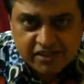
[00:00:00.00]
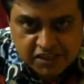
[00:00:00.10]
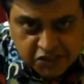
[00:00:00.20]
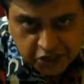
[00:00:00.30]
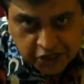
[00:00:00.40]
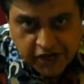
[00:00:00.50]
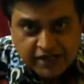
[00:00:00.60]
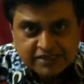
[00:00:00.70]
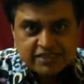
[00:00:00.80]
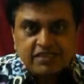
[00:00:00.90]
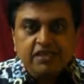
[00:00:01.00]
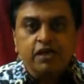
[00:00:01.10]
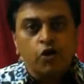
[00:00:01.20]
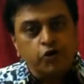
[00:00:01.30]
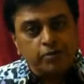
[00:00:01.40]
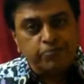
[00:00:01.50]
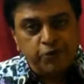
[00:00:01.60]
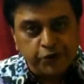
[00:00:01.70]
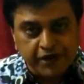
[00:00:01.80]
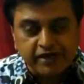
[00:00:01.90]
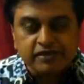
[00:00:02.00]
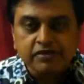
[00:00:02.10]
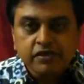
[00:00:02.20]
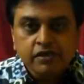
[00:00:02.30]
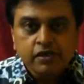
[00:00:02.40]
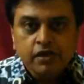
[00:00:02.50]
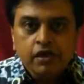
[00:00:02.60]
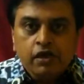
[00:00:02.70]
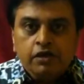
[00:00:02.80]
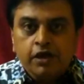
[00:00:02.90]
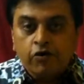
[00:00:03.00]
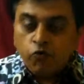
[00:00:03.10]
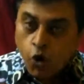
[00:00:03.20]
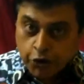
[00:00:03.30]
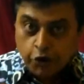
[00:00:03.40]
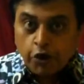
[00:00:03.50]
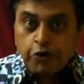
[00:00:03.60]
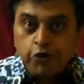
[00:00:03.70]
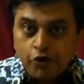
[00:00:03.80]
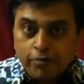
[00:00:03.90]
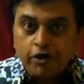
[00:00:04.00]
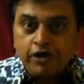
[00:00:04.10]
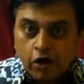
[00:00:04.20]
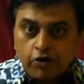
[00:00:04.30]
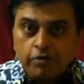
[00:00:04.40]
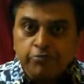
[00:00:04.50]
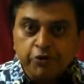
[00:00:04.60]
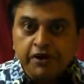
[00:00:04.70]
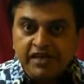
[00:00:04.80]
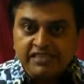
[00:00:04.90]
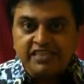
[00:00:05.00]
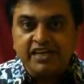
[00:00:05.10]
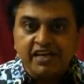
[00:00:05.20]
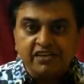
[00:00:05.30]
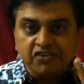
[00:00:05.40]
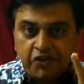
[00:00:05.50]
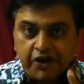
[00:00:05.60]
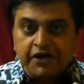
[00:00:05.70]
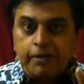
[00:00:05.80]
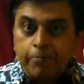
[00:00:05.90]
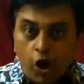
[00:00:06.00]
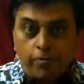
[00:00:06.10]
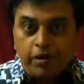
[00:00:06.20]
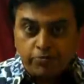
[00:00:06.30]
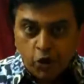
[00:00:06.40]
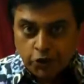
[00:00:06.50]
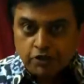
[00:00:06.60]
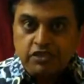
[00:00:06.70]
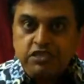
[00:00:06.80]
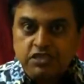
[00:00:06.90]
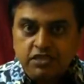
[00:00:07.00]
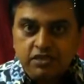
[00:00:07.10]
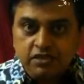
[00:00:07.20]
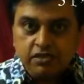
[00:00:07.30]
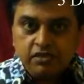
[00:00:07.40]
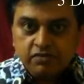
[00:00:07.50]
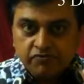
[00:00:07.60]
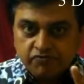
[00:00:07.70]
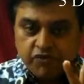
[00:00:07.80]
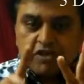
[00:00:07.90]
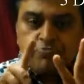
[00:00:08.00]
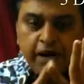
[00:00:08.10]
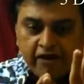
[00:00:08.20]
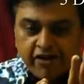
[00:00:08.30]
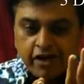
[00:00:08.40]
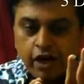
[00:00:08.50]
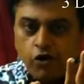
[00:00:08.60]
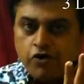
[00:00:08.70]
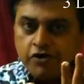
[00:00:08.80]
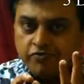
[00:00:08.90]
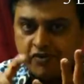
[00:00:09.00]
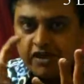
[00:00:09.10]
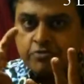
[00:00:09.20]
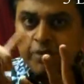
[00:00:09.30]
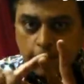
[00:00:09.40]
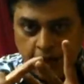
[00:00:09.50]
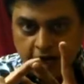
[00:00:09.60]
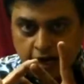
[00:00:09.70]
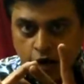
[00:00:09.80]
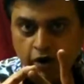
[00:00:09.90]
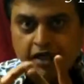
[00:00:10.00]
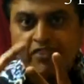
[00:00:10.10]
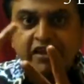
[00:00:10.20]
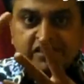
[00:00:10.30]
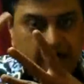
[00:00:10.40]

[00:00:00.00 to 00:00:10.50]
considered as cloud computing. Now, what you got to know about cloud computing is there are three deployment models. There's private cloud, there is public cloud, and there is